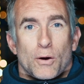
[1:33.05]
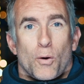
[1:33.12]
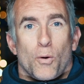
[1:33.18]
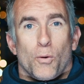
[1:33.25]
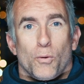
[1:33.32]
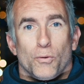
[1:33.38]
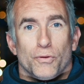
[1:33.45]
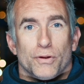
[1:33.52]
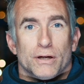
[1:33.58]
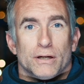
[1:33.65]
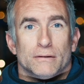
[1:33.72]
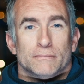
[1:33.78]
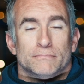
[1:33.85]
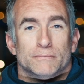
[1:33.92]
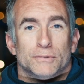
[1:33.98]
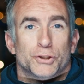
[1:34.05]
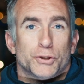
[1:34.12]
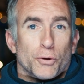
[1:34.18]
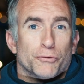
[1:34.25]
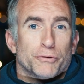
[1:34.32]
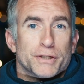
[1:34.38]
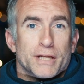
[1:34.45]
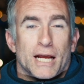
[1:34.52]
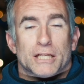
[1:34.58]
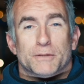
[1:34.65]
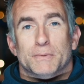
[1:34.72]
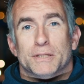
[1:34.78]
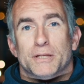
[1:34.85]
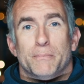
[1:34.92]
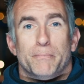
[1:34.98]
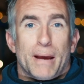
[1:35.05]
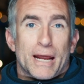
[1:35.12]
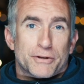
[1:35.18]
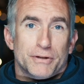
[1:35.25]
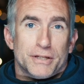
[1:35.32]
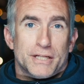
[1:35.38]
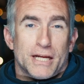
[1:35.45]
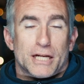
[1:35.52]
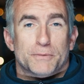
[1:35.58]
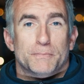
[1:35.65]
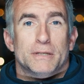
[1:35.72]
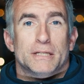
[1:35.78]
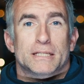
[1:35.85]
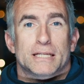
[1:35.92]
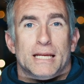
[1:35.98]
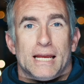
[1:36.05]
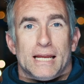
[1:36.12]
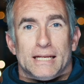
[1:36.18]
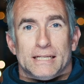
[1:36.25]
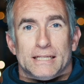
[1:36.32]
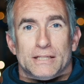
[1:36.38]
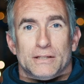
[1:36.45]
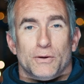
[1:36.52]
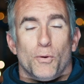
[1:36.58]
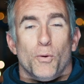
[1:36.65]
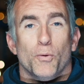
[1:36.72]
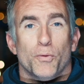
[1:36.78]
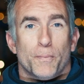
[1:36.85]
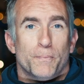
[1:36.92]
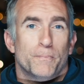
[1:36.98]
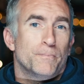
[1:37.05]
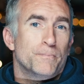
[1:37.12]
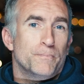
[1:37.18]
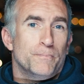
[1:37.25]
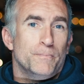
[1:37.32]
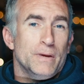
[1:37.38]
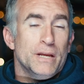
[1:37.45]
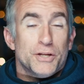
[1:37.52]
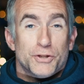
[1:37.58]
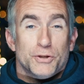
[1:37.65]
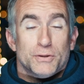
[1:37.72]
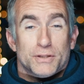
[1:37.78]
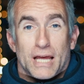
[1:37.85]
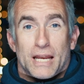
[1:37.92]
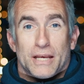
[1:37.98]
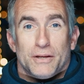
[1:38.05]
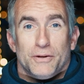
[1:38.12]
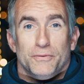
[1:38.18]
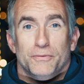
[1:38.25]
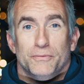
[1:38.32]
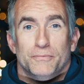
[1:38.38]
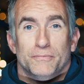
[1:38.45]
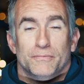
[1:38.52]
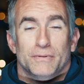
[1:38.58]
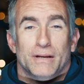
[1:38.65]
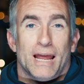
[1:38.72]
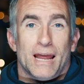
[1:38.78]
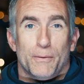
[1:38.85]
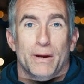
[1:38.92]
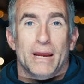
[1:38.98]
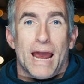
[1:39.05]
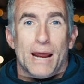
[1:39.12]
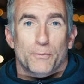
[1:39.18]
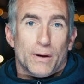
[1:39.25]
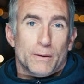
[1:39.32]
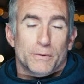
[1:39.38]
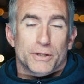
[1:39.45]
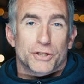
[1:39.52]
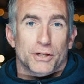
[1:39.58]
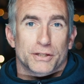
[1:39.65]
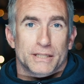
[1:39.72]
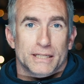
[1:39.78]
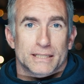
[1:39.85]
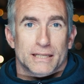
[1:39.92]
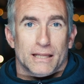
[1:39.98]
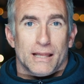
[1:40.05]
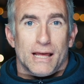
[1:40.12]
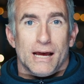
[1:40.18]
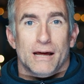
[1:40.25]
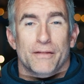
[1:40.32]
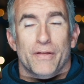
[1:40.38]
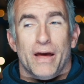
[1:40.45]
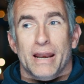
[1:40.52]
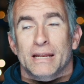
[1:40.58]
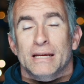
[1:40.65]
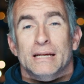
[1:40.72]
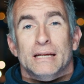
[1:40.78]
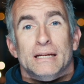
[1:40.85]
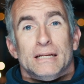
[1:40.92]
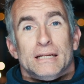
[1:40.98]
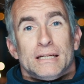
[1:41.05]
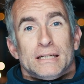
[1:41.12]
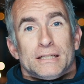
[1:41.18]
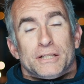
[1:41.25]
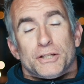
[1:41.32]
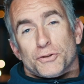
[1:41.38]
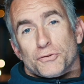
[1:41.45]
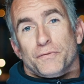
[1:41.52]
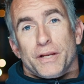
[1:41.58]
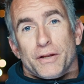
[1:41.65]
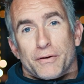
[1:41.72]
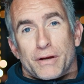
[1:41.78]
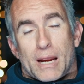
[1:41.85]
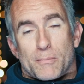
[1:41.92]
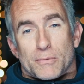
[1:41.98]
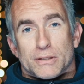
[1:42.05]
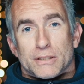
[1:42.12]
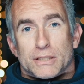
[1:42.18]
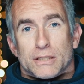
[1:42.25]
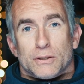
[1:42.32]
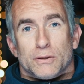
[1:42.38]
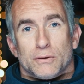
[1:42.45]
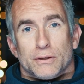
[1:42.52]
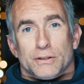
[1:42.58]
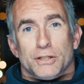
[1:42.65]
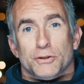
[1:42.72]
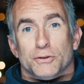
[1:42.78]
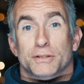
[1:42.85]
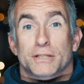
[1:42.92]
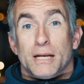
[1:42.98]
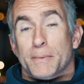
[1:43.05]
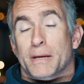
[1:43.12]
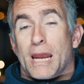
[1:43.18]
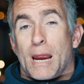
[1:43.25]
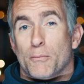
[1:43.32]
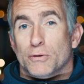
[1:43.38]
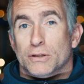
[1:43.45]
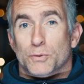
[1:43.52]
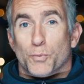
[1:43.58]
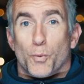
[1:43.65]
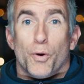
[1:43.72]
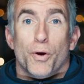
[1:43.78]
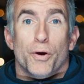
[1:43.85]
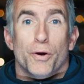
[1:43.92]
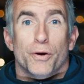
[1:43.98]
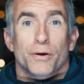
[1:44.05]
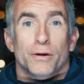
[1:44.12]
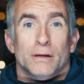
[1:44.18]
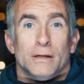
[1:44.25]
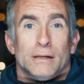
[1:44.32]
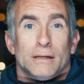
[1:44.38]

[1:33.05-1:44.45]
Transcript: all the shoulder attachments and battery attachments and all the issues that we had when we shot DSLR, that digital cinema cameras were